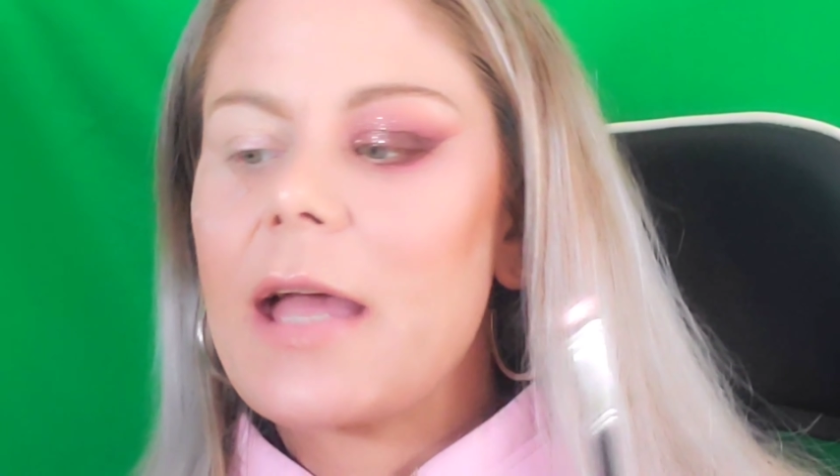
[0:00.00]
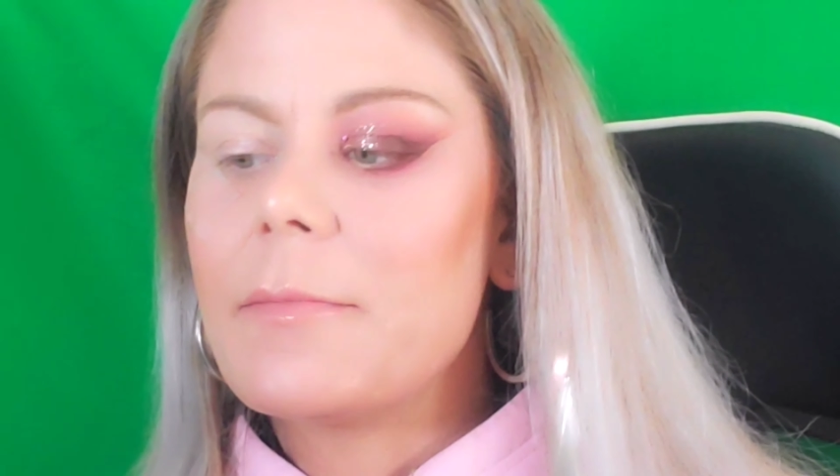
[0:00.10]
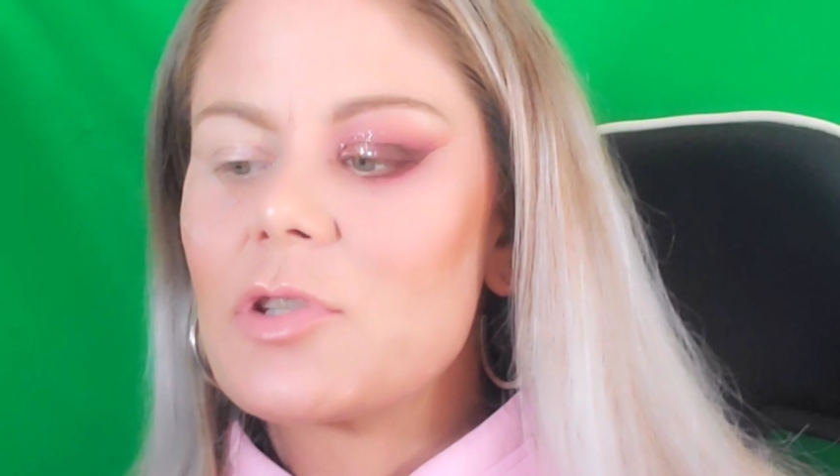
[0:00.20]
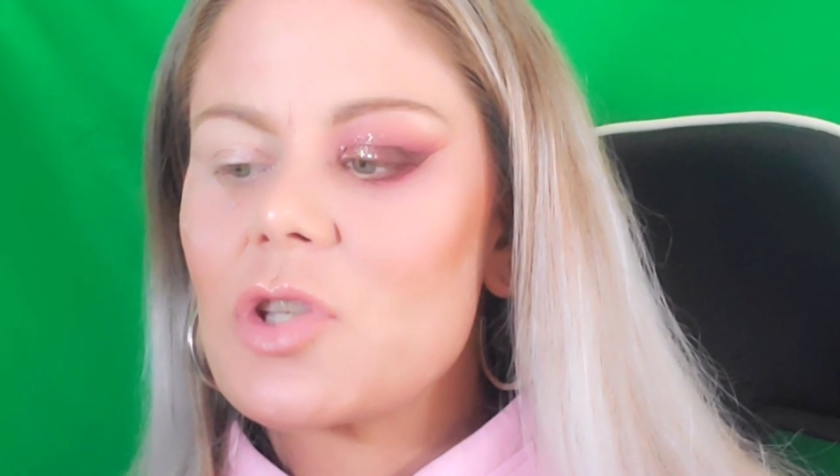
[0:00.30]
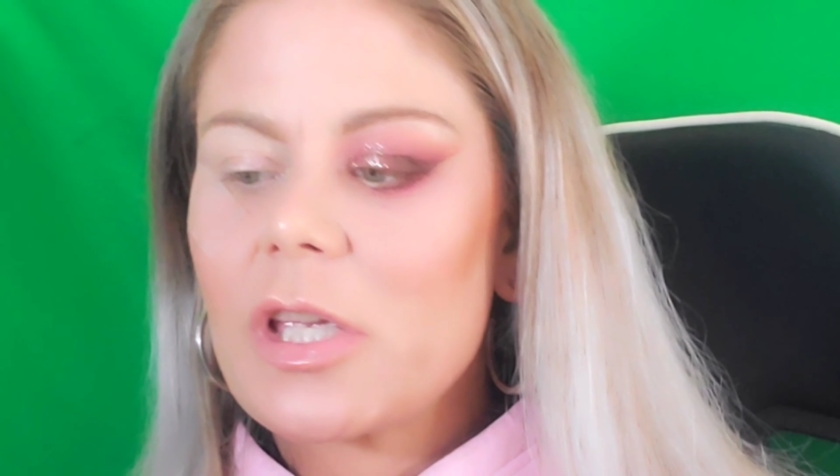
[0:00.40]
I
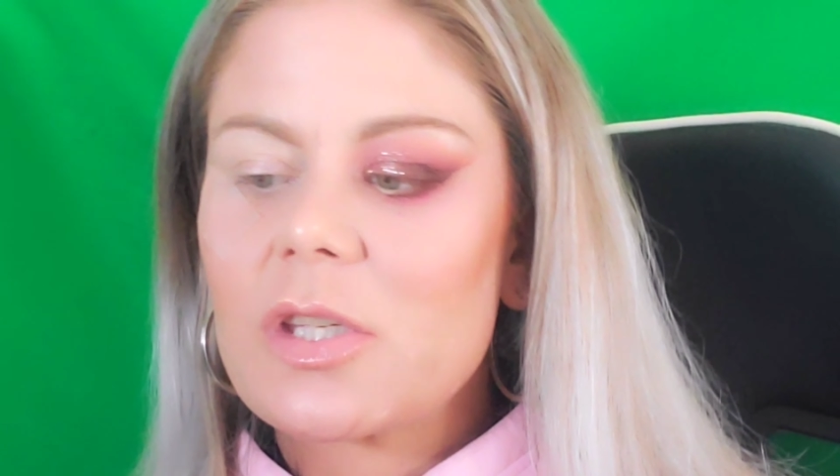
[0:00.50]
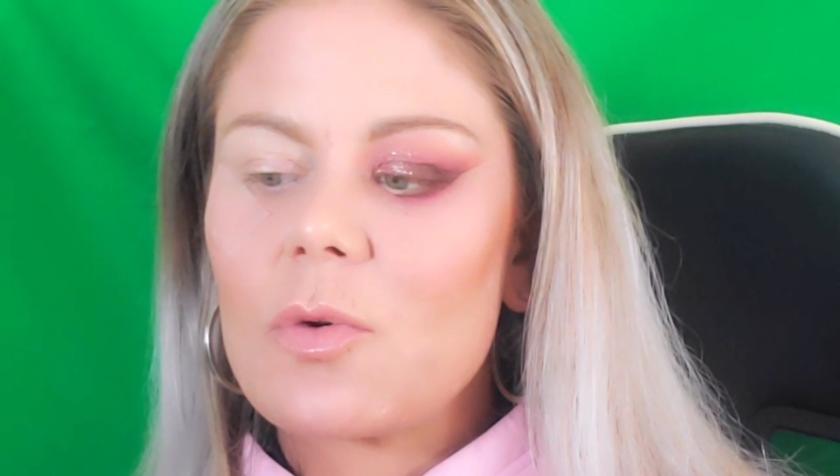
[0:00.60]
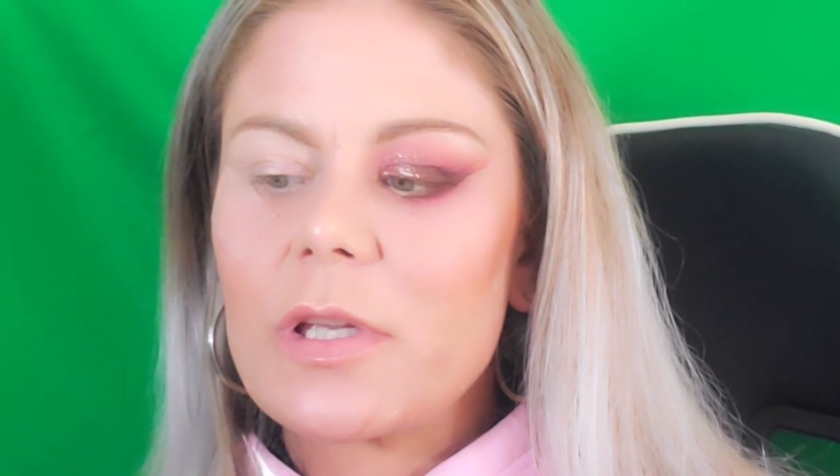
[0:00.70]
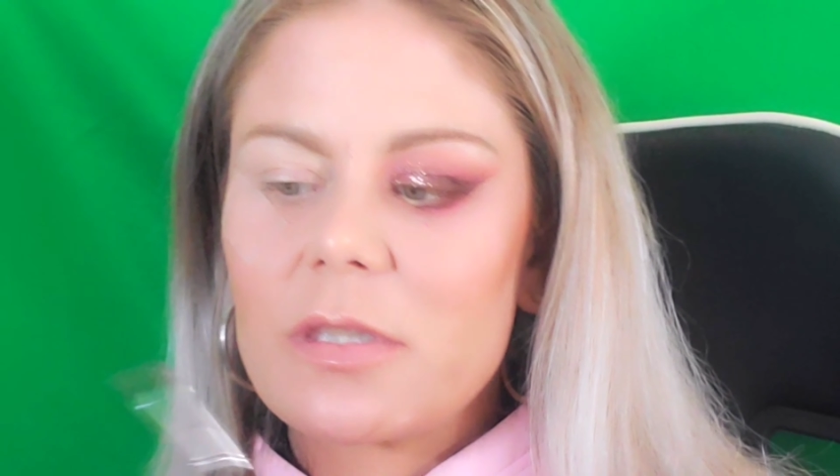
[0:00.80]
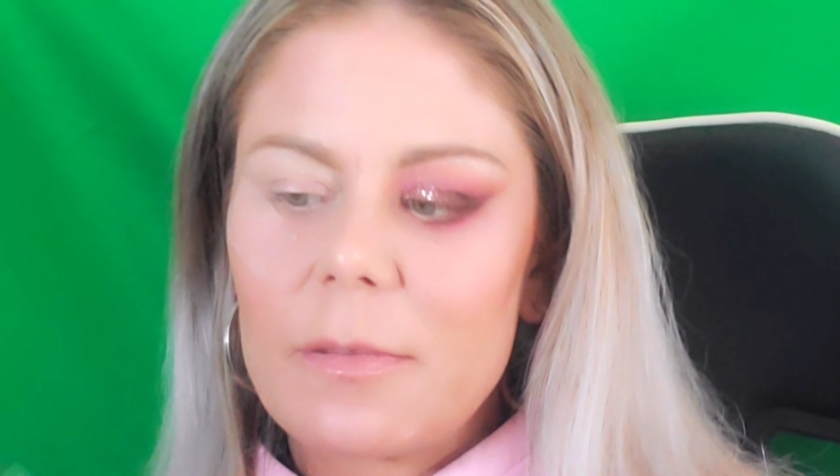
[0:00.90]
am just
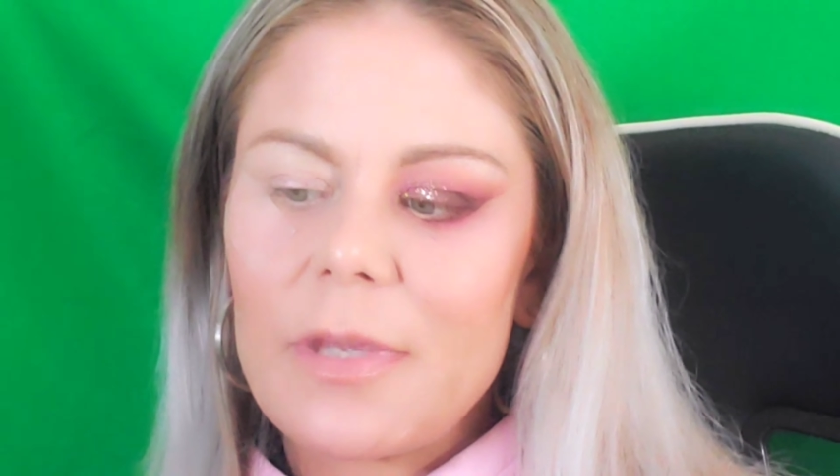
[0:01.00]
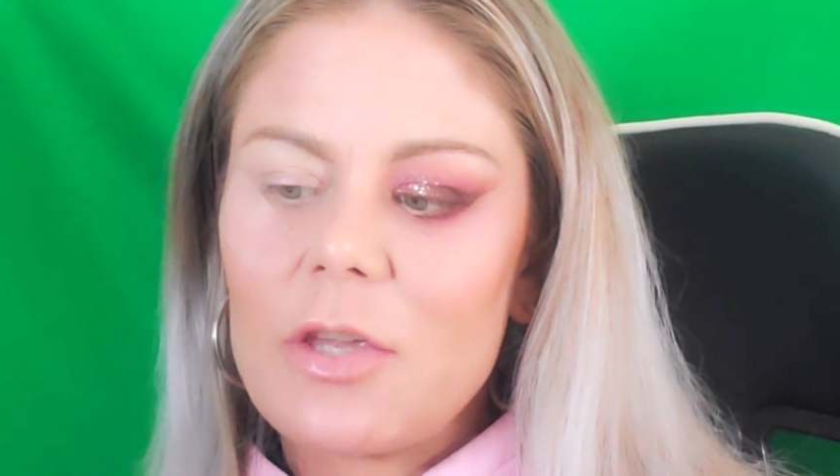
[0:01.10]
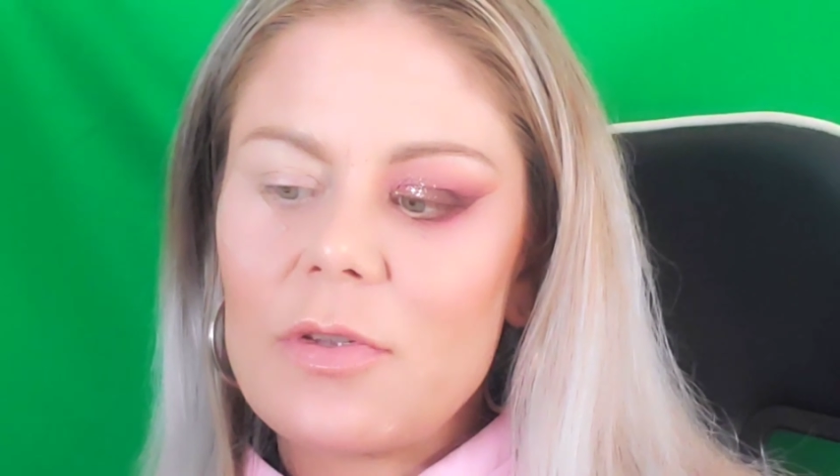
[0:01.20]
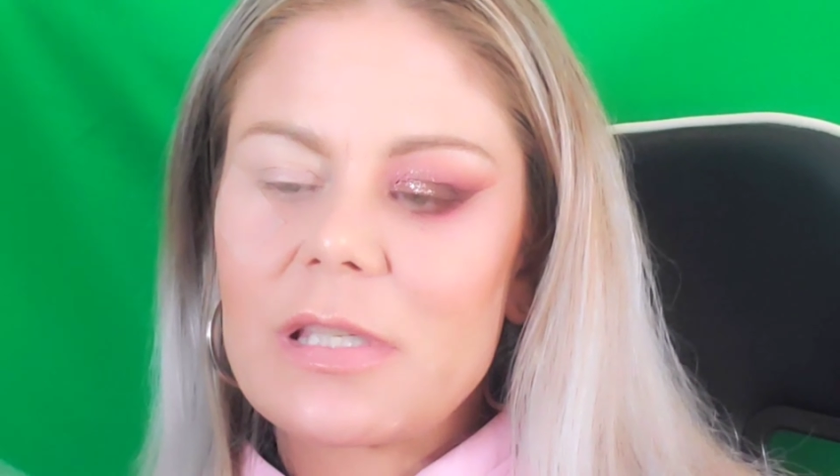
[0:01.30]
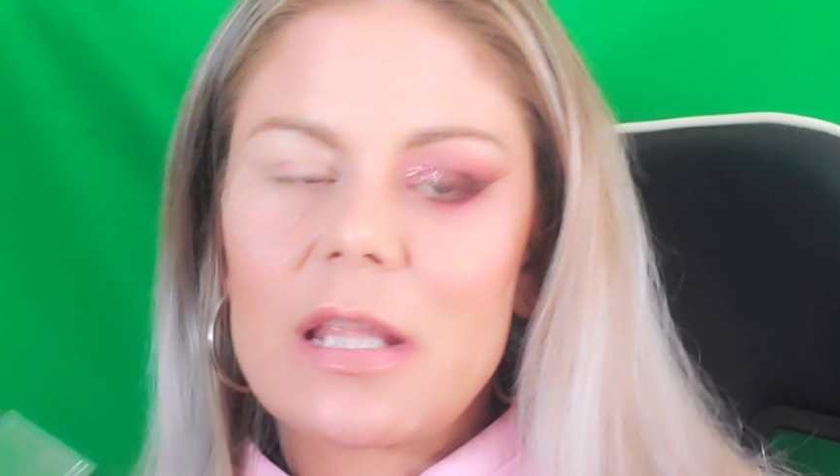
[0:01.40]
going to be
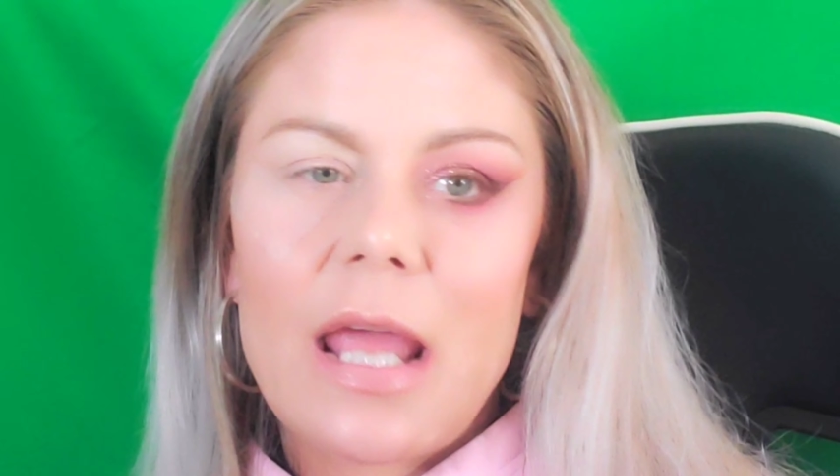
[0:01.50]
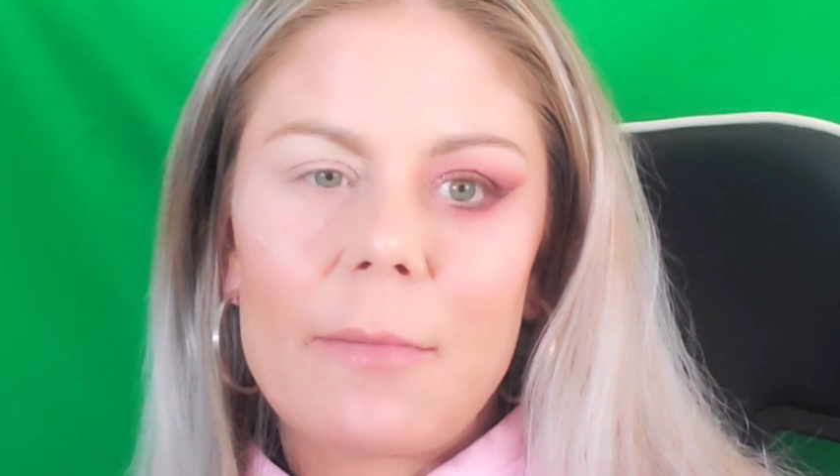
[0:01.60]
using